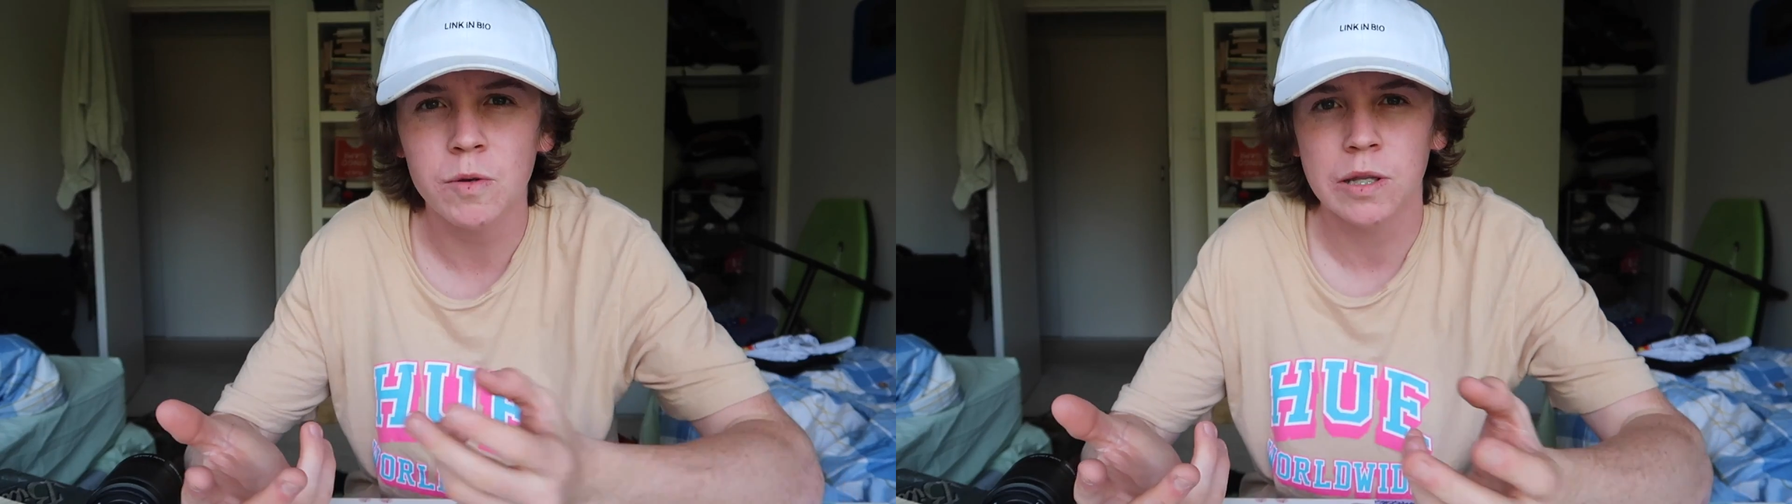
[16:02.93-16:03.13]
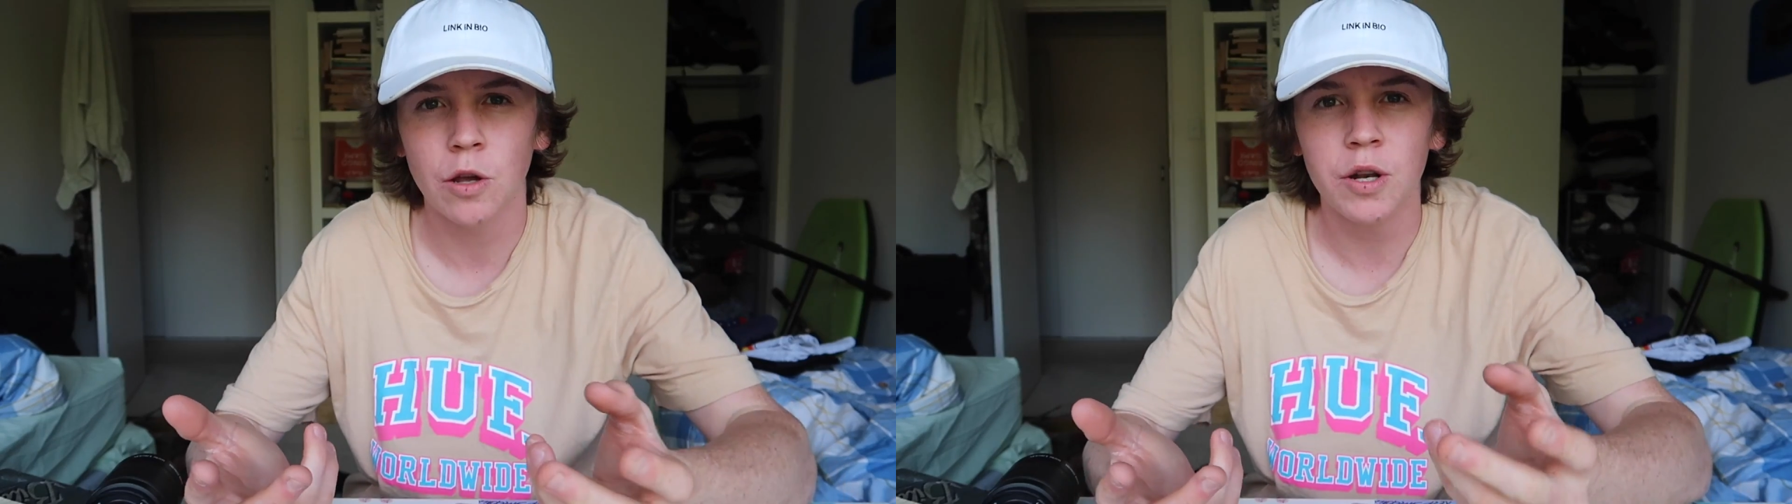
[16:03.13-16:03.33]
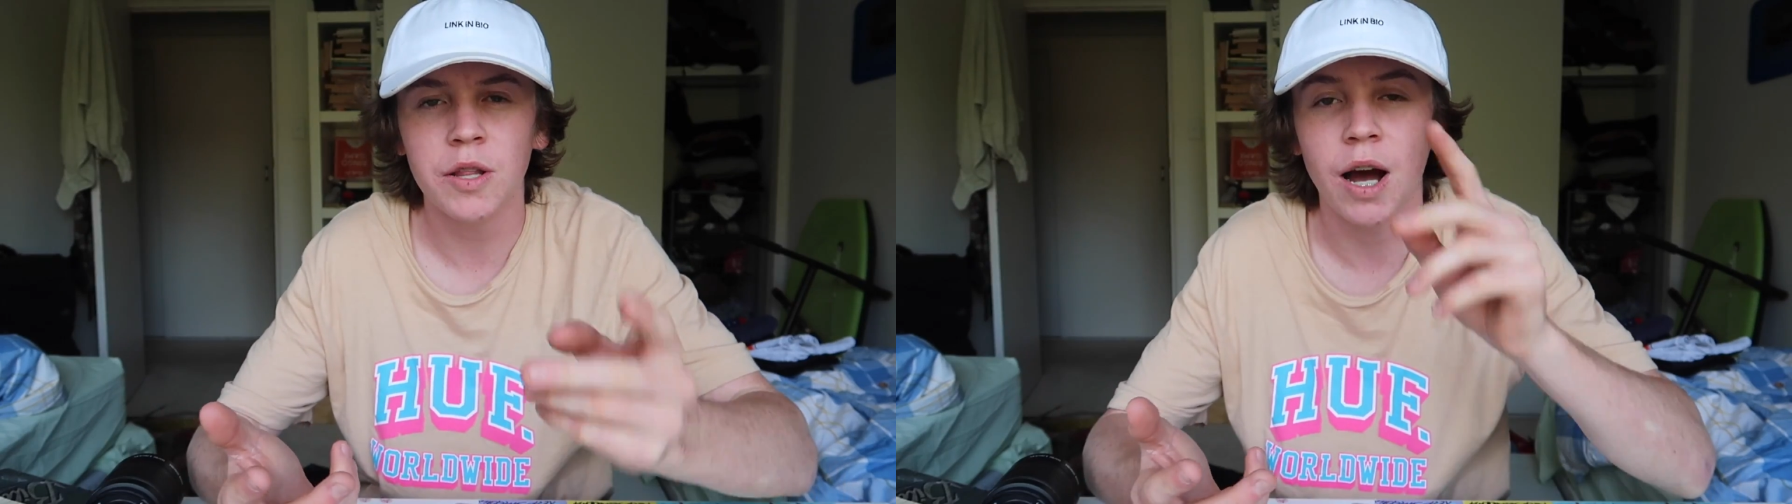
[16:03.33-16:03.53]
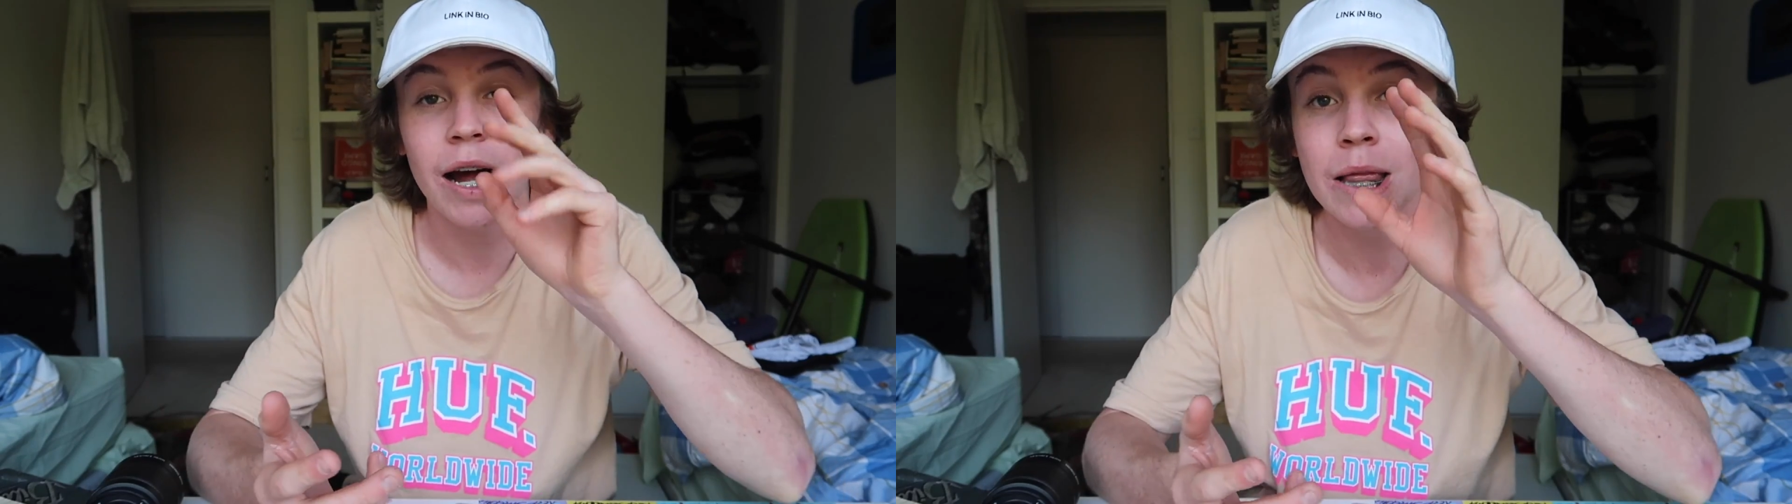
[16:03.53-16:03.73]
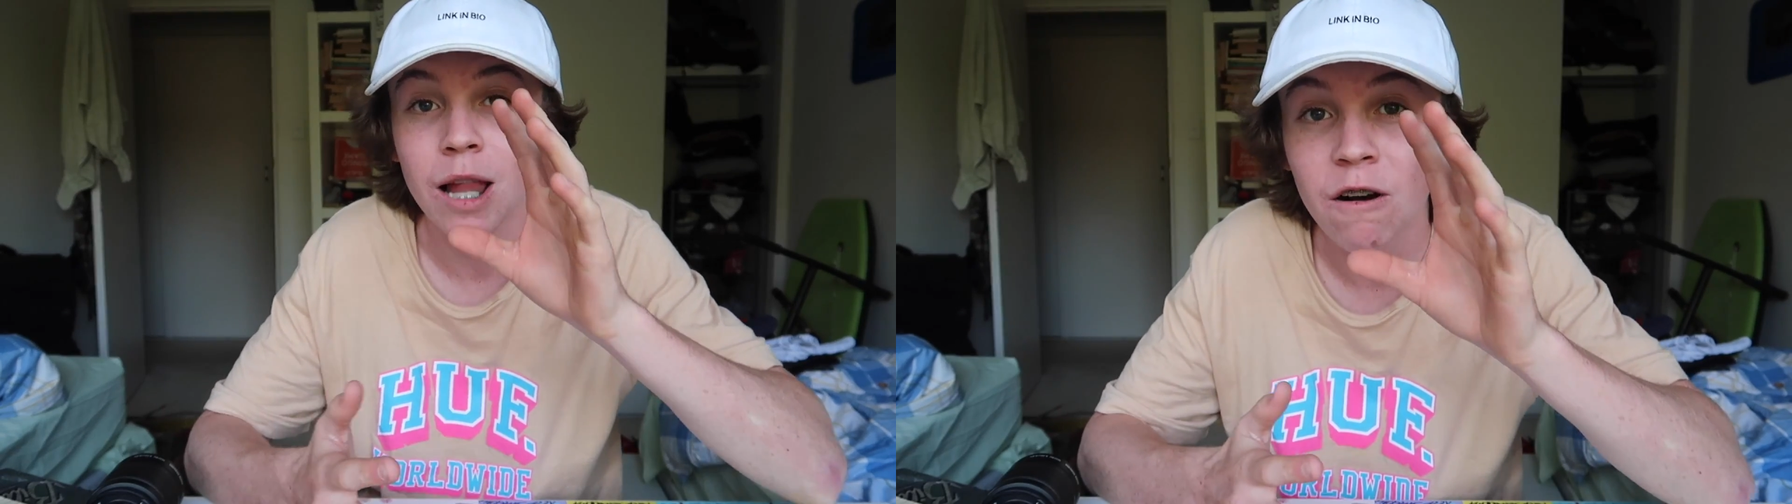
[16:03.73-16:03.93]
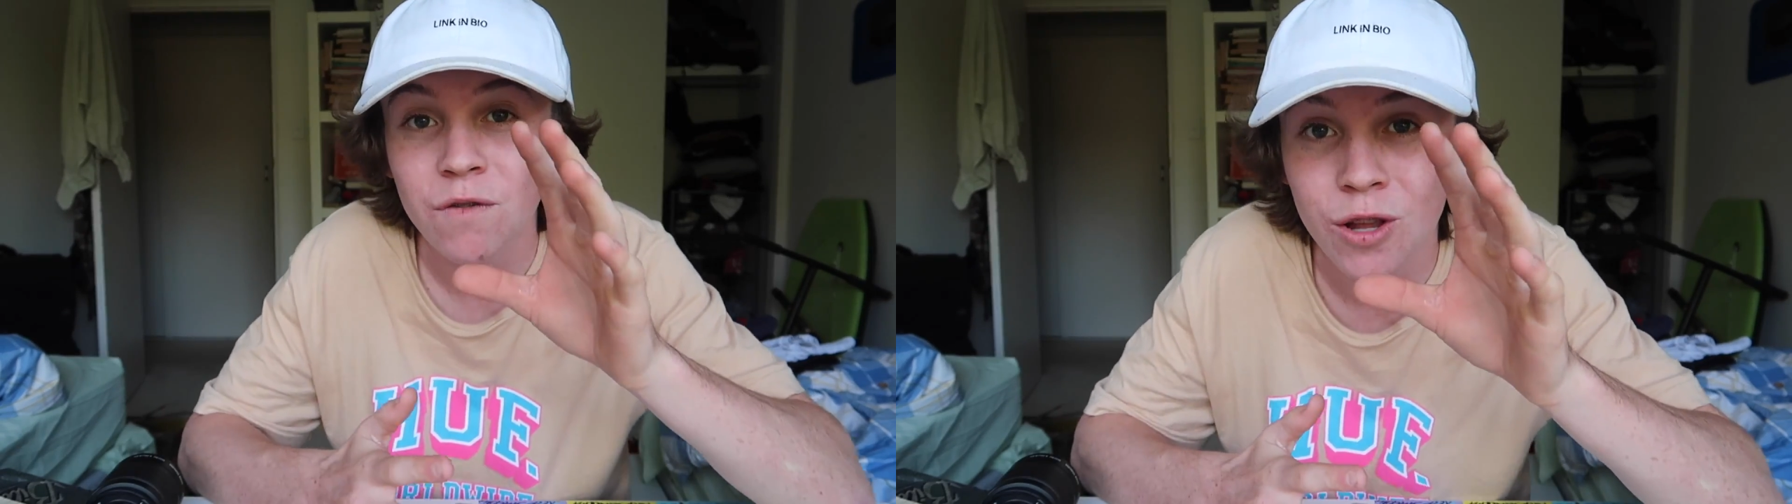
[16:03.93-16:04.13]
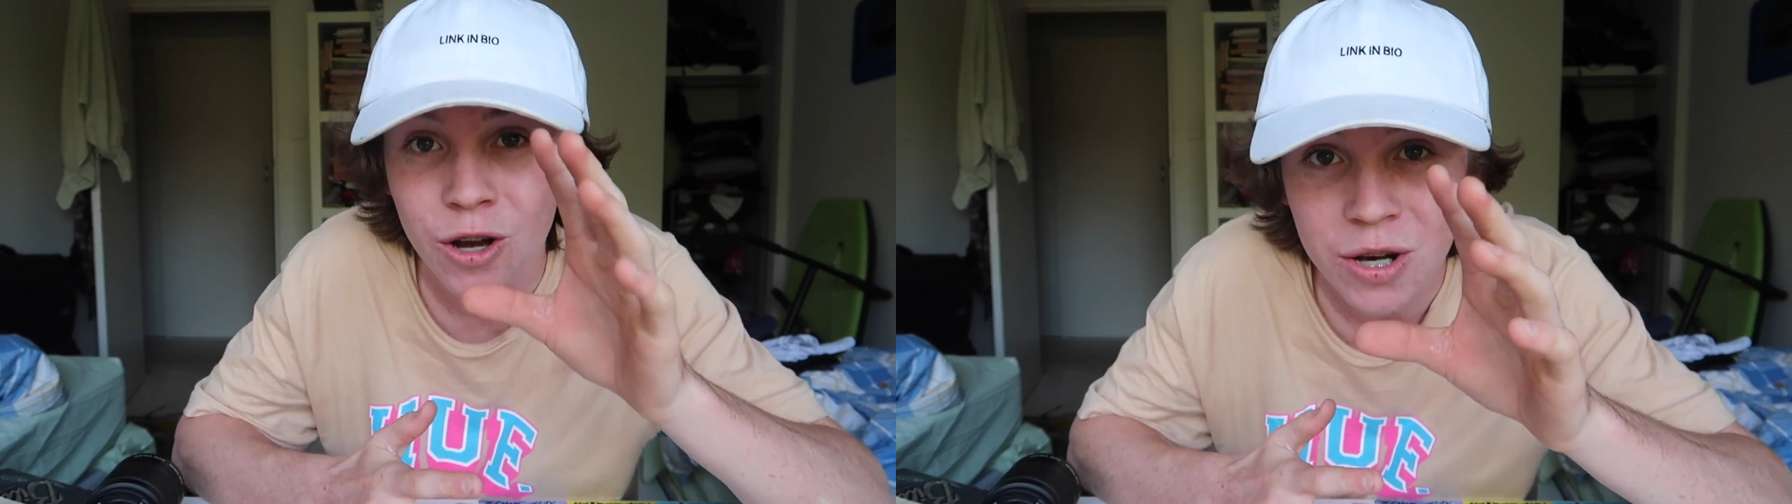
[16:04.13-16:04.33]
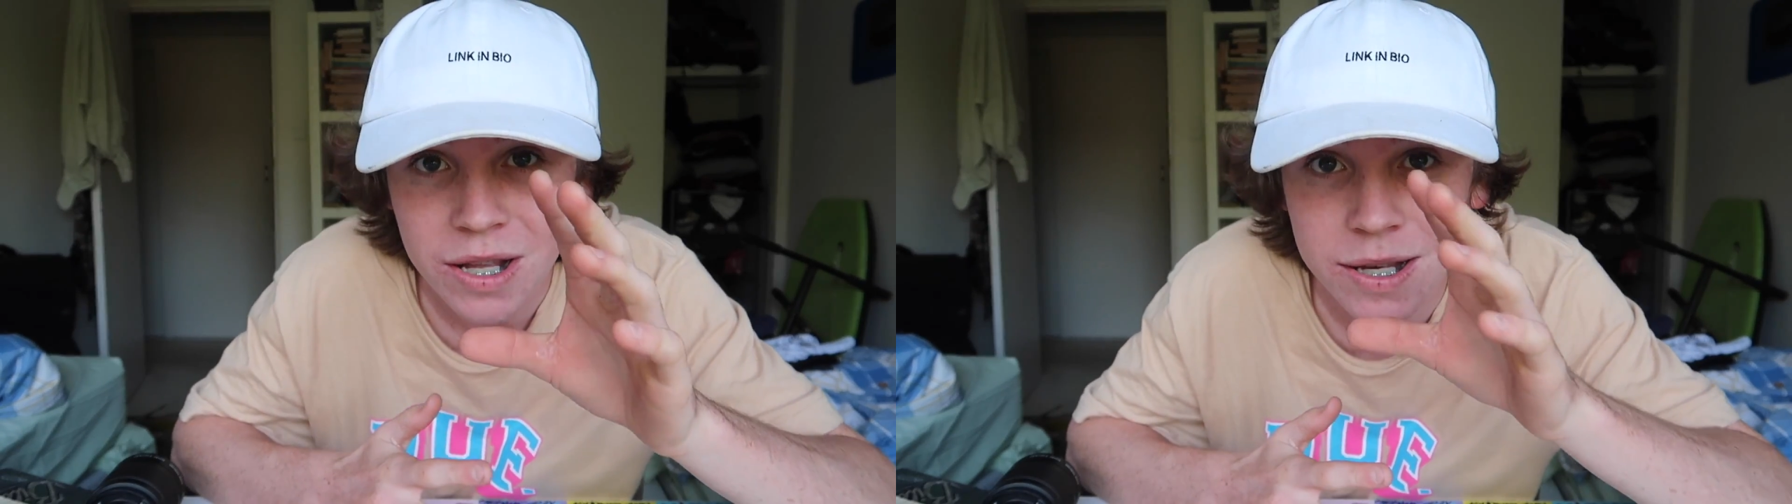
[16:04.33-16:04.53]
I was learning there. I love
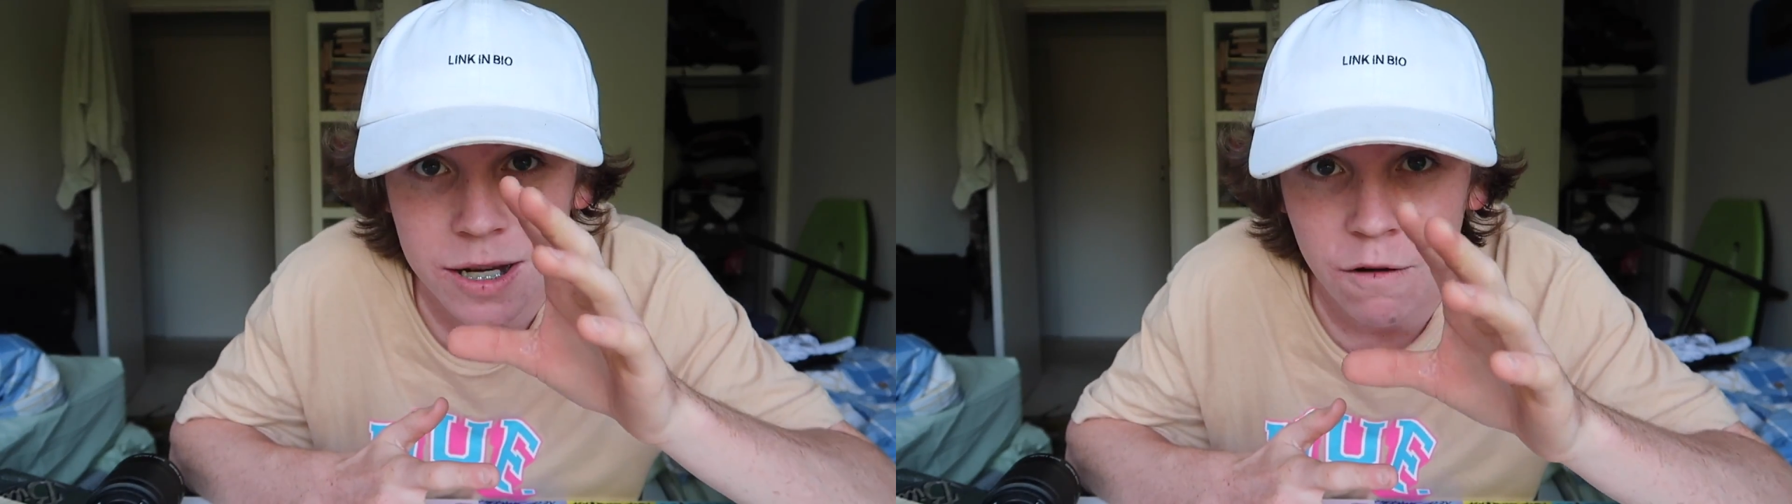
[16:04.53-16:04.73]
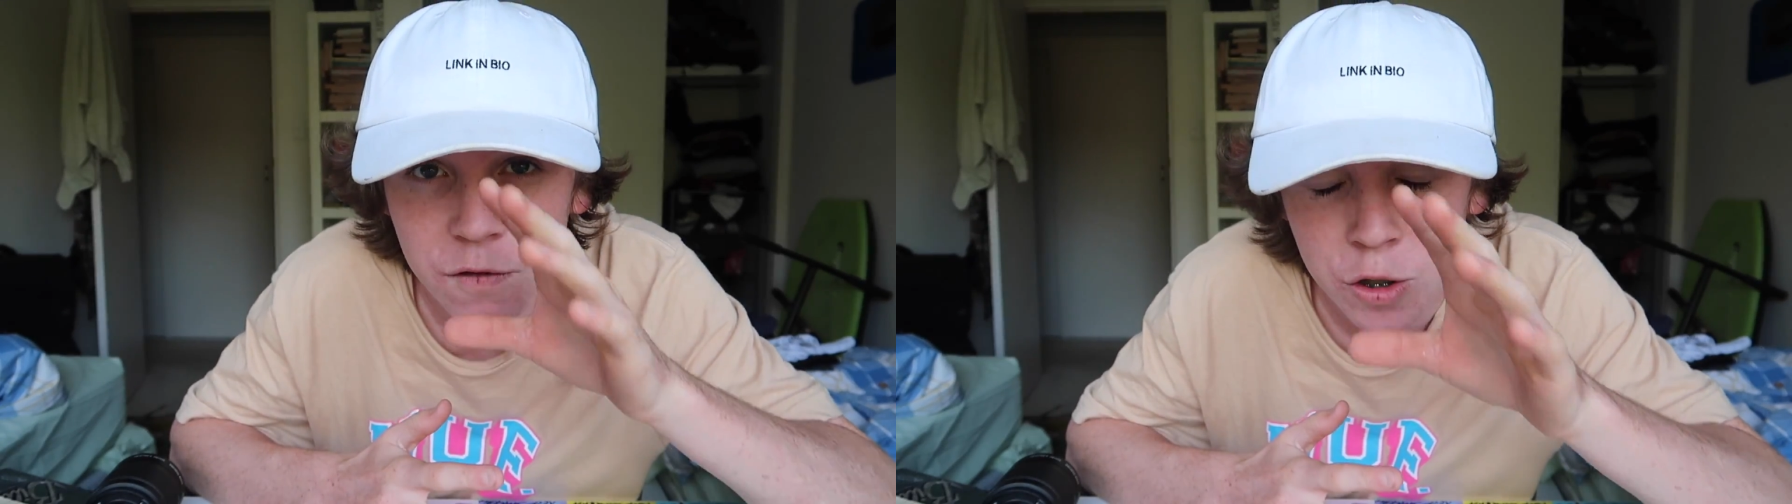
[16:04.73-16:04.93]
learning stuff.